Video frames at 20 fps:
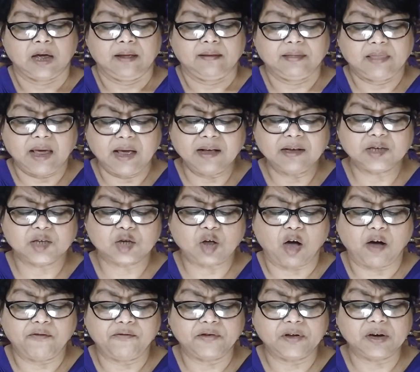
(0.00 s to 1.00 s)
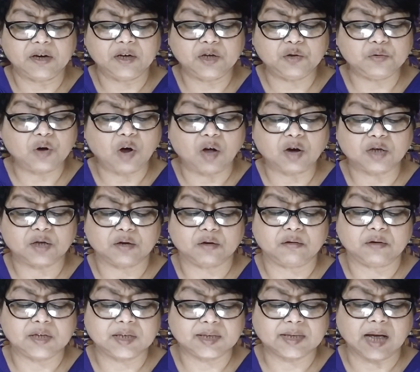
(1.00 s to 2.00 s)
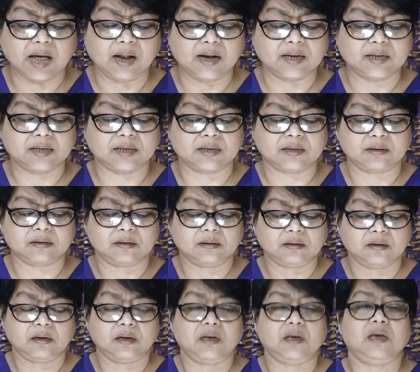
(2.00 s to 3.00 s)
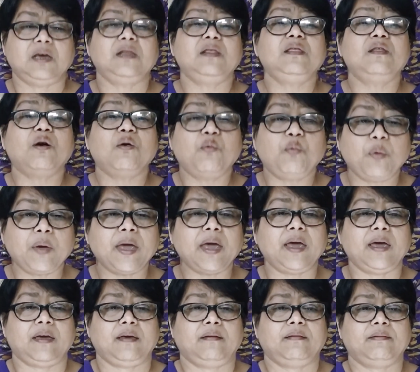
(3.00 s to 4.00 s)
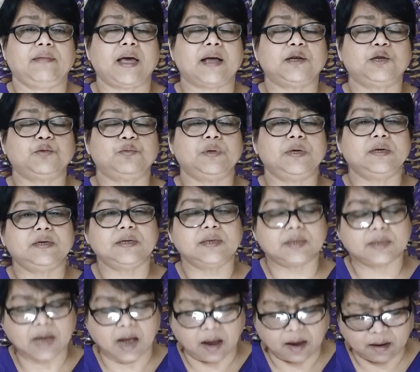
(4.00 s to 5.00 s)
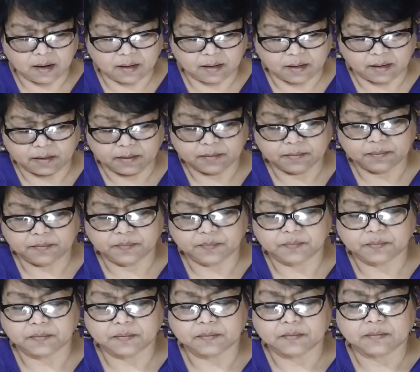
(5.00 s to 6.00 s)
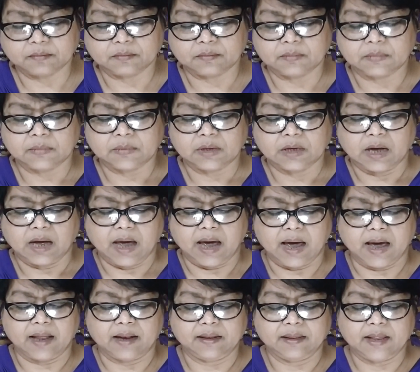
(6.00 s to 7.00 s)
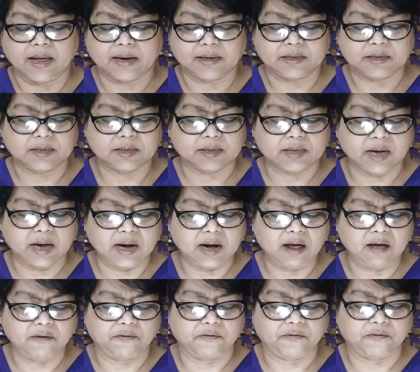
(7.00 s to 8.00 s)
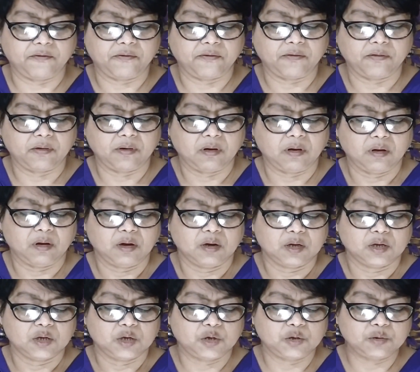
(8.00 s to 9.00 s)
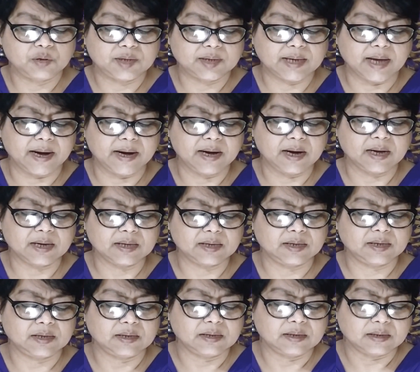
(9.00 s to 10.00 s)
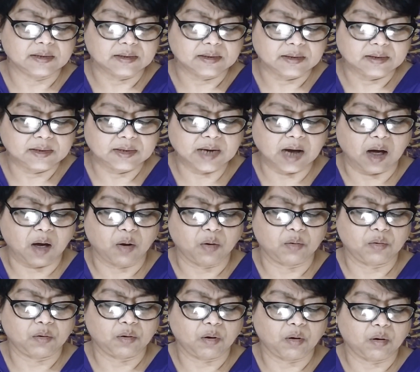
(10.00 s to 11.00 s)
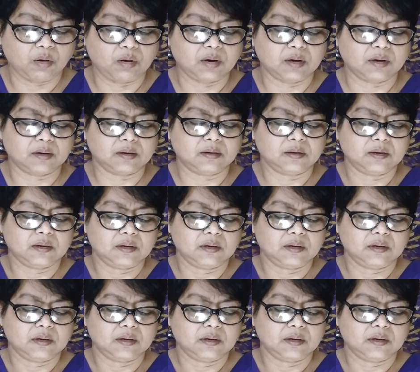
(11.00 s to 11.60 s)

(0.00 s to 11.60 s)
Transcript: Things often do not result in the way that we desire, and that is enough to send us down on a